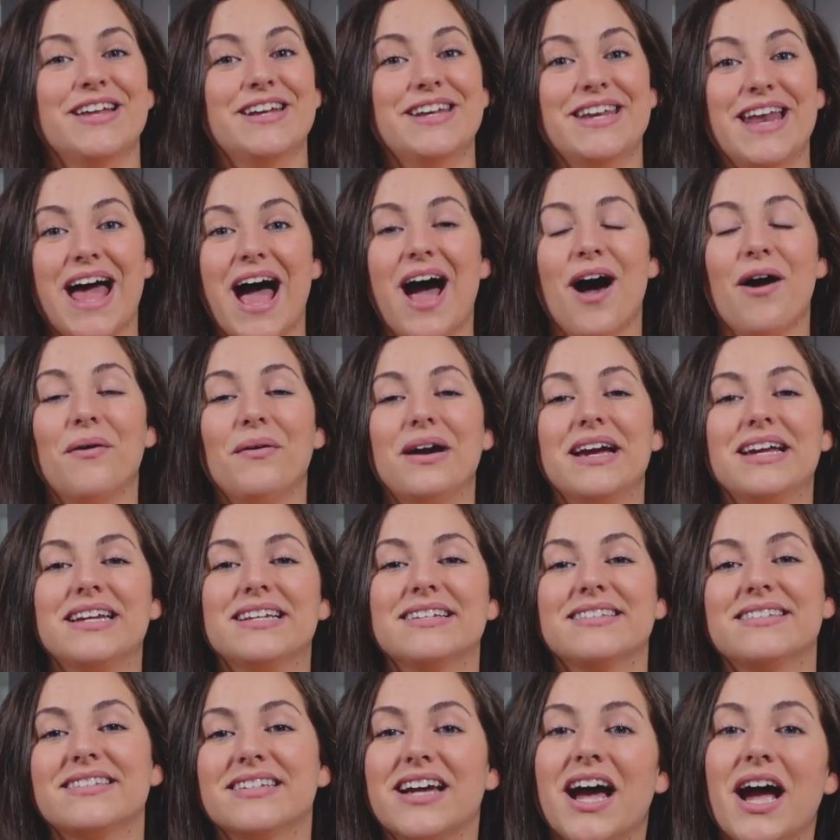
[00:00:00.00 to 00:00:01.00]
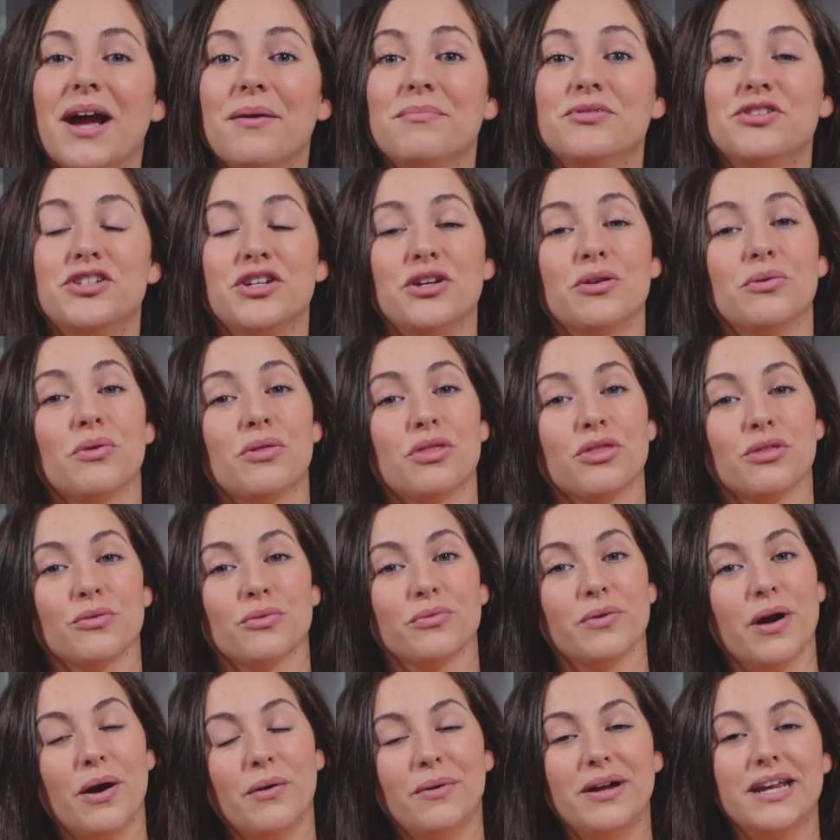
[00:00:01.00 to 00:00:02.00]
Now it is time to
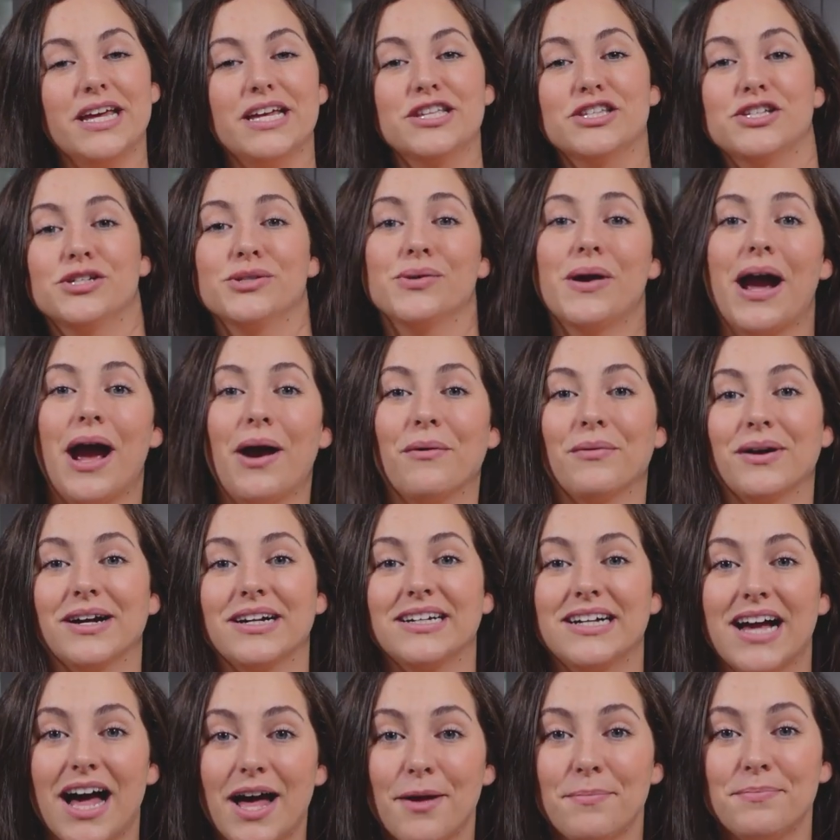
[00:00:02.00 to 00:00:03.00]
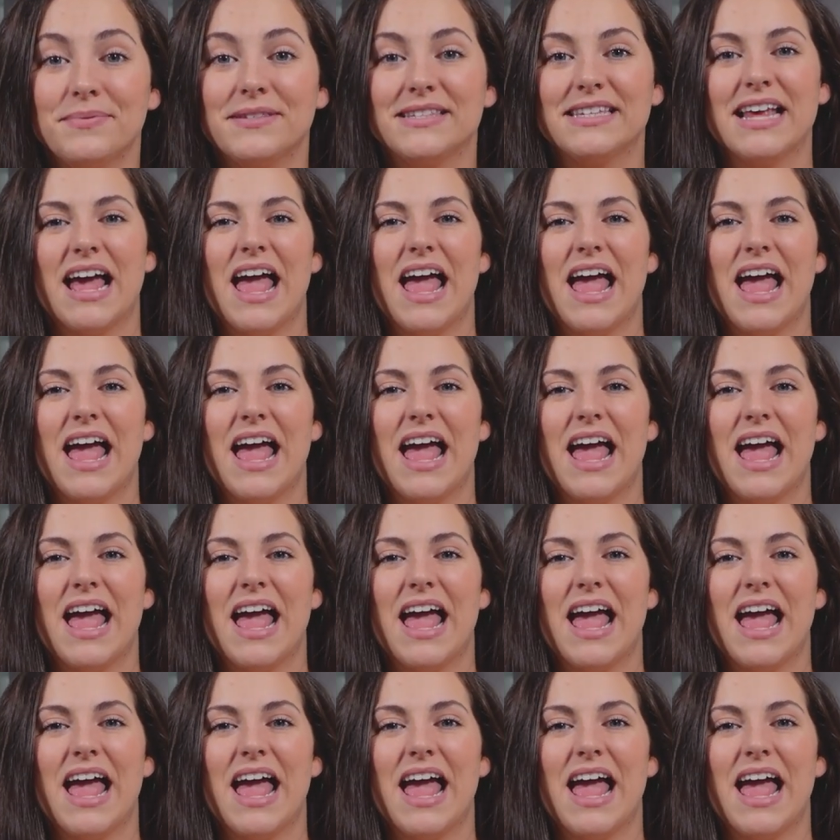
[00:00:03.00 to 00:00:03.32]
throw it into our cups